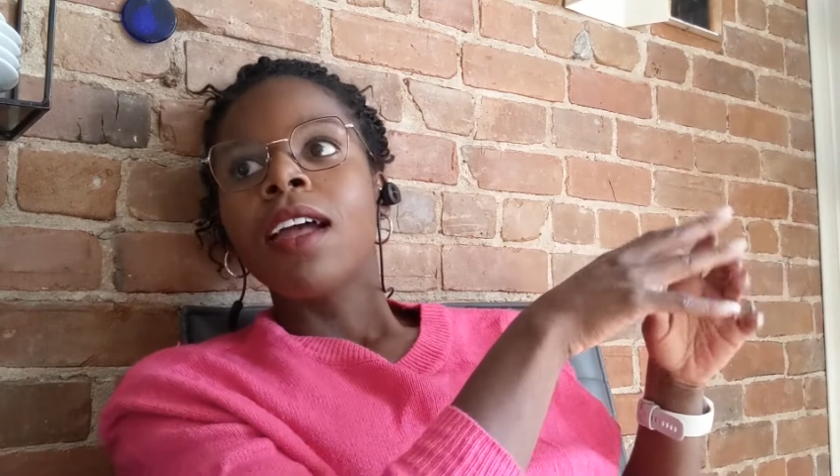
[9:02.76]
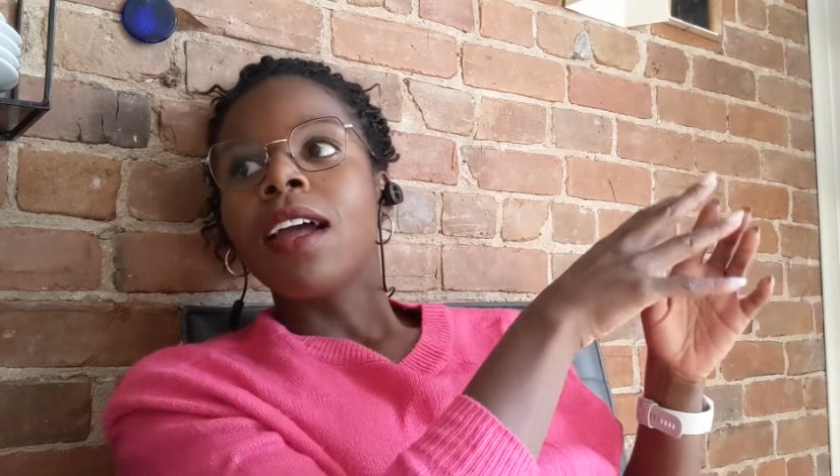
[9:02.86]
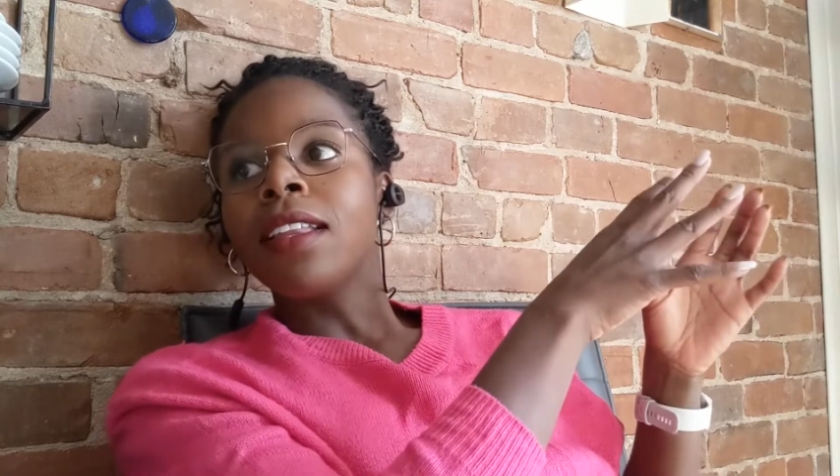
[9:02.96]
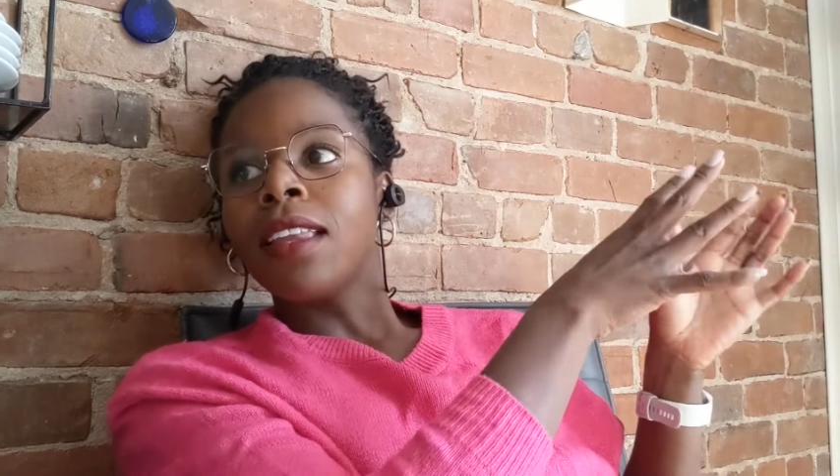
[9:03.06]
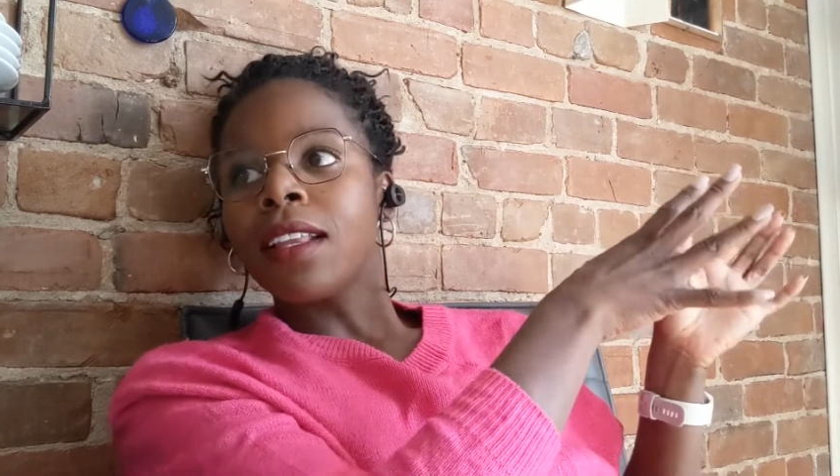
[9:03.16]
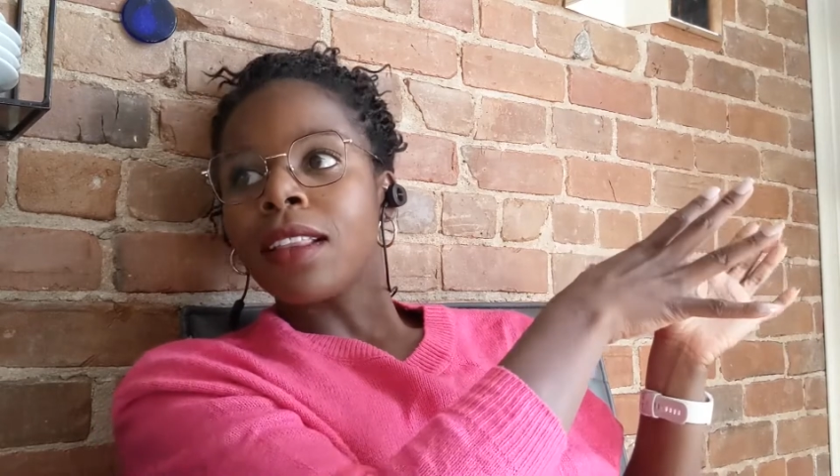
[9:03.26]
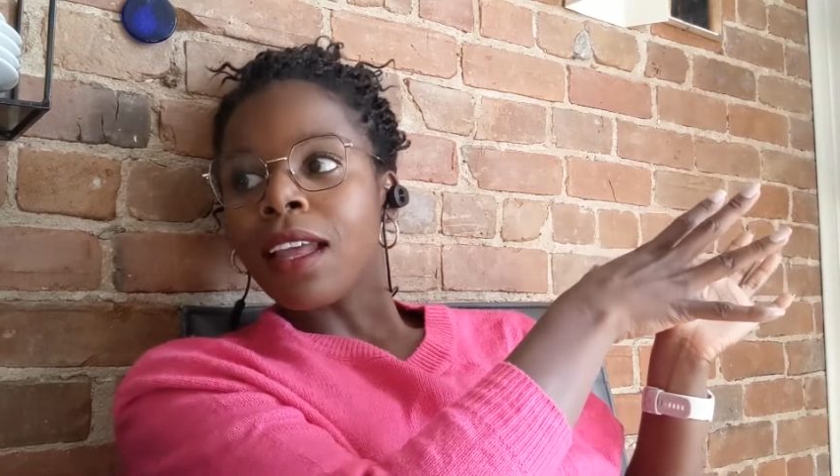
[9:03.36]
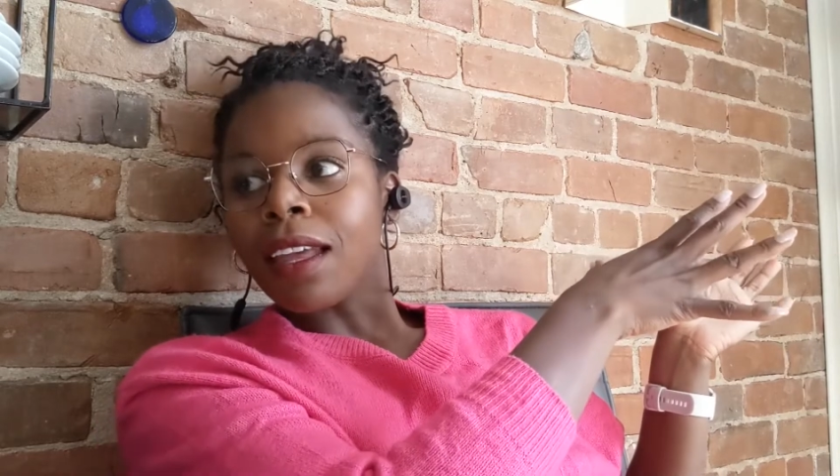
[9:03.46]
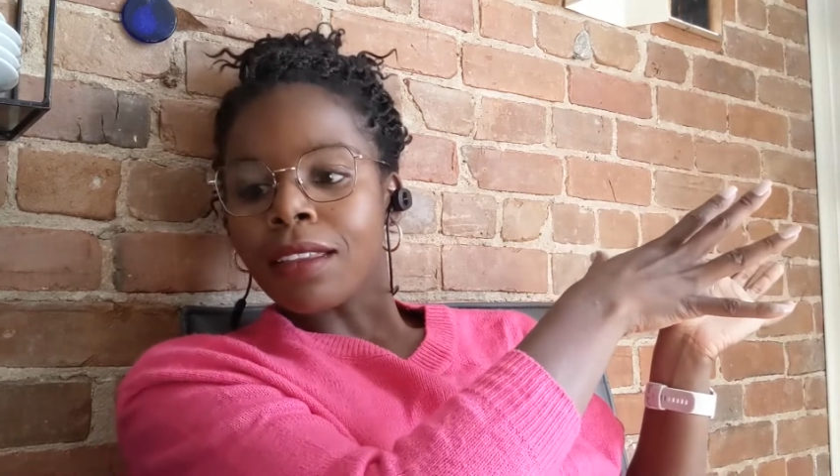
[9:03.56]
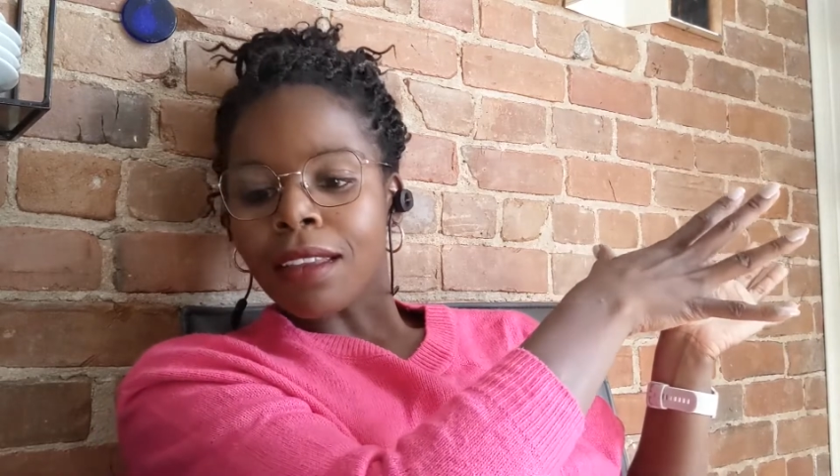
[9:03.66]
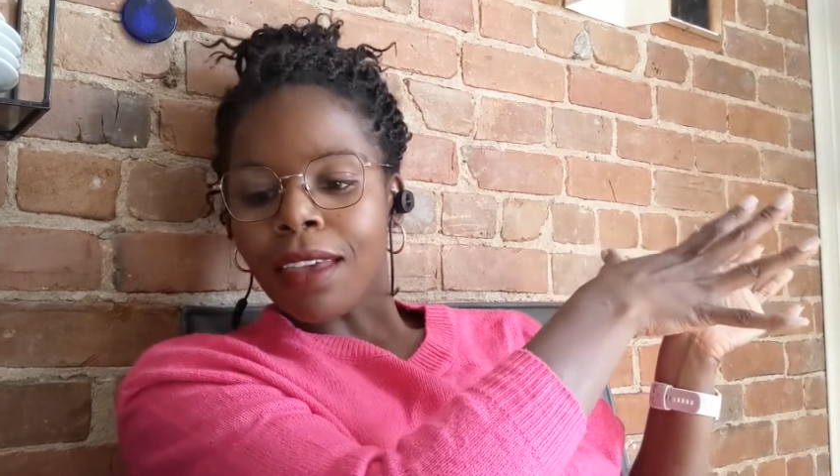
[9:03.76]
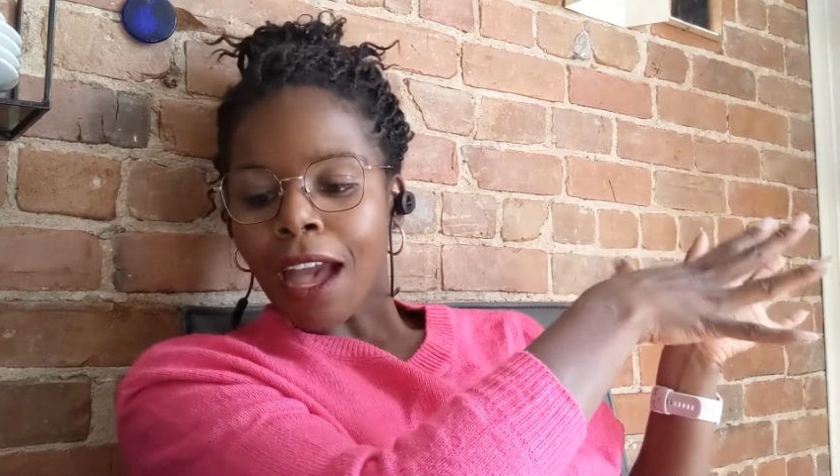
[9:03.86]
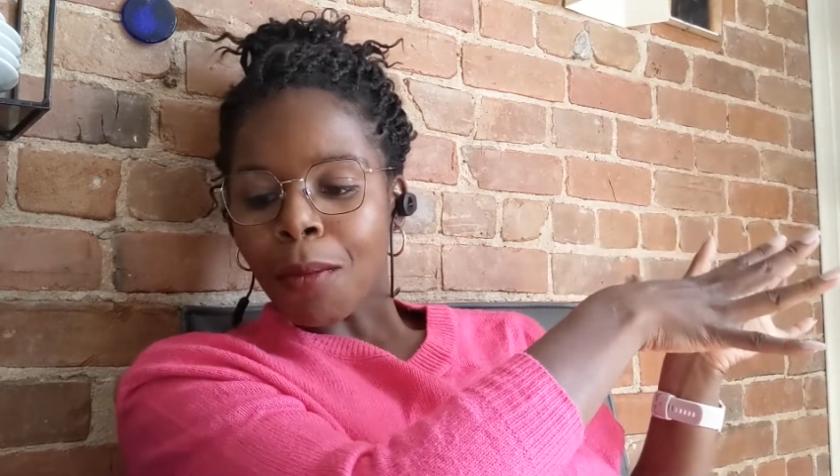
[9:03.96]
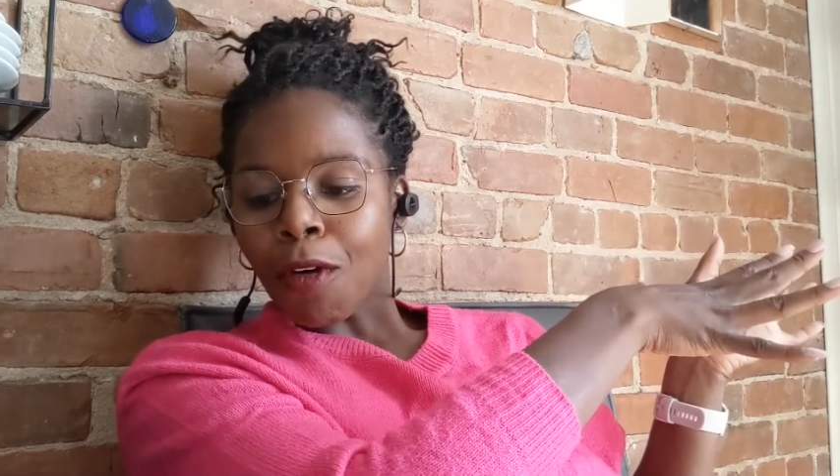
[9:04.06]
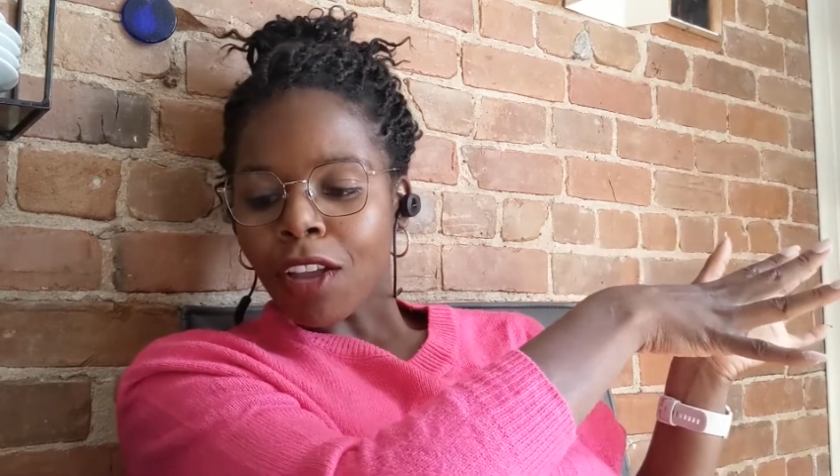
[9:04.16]
and then like the
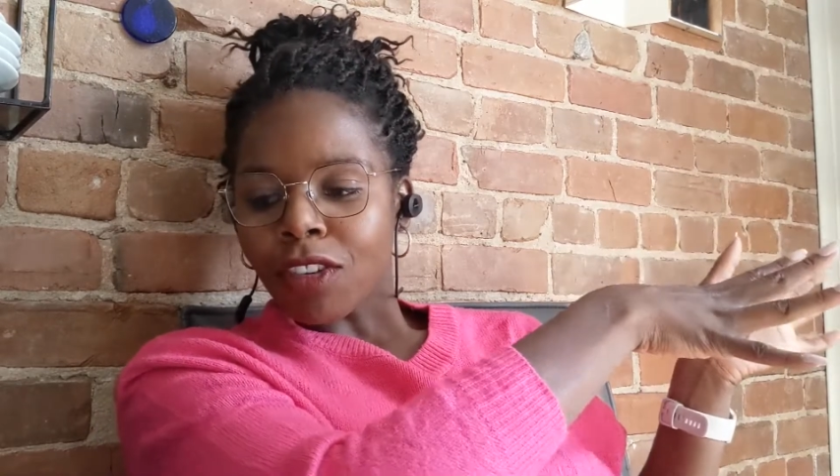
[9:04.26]
camera